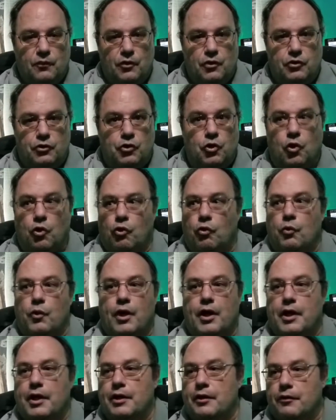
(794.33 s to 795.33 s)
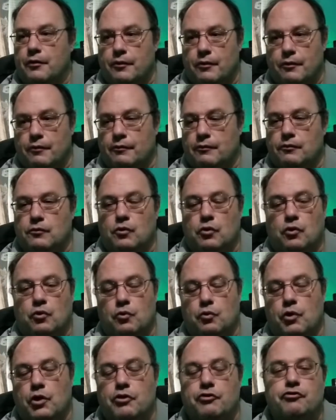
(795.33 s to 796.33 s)
Norway or, or
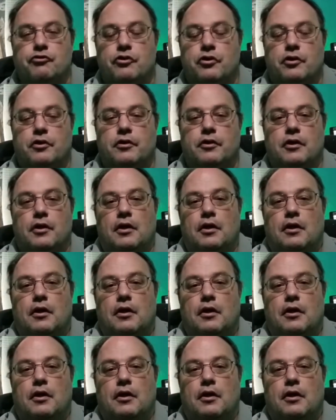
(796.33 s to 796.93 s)
Russia,